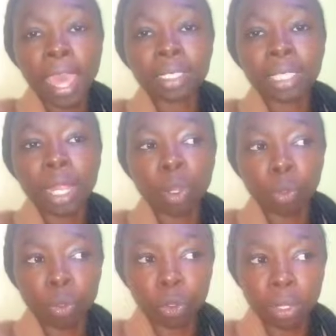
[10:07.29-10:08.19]
has
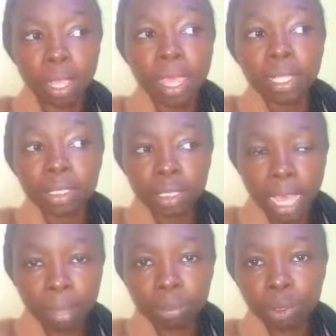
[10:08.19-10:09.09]
loyal
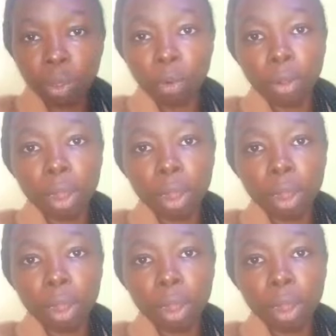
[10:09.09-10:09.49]
subs or